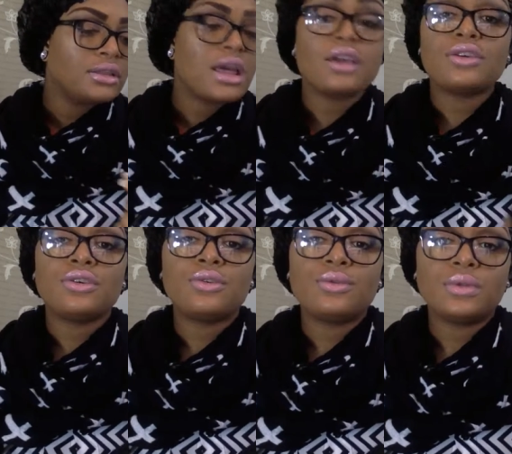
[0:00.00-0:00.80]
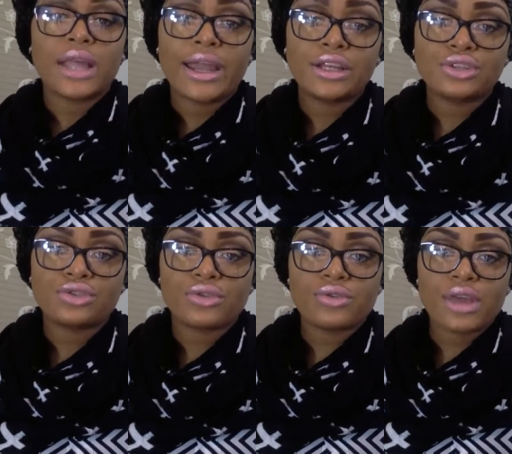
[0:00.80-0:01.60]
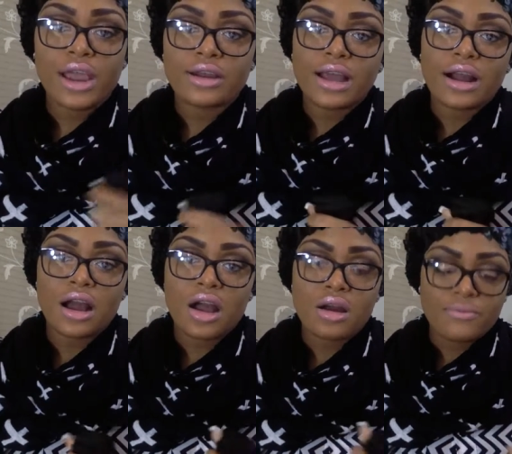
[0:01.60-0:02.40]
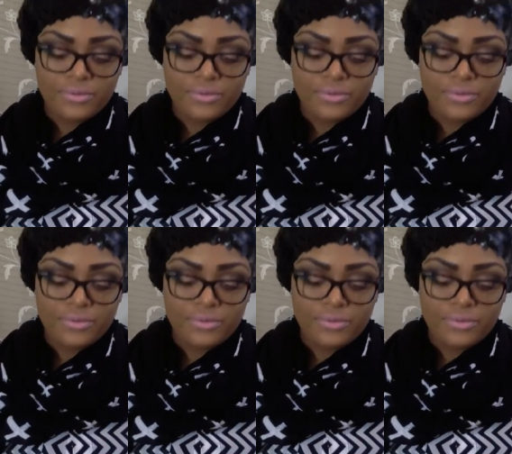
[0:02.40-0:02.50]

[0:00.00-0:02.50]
Thank you, ladies truth hair dot com,